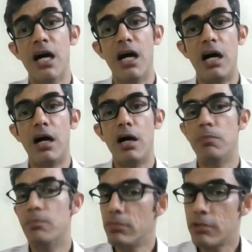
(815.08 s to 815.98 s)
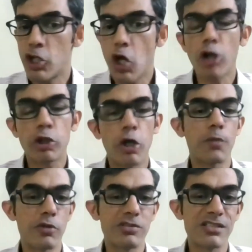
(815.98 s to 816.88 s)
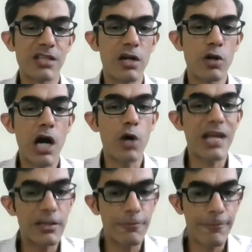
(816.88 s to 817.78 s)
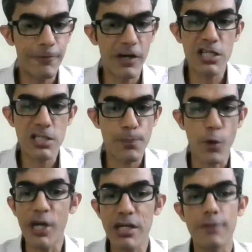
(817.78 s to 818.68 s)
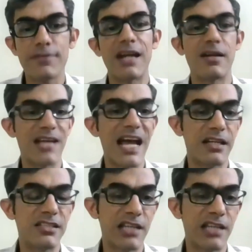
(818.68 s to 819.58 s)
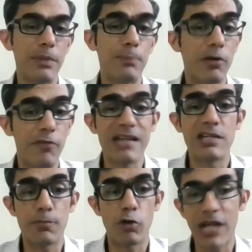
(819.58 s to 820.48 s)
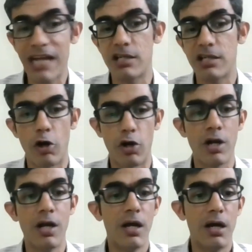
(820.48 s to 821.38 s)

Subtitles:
Your thought process around how can the first point of that attack itself be prevented, protected, or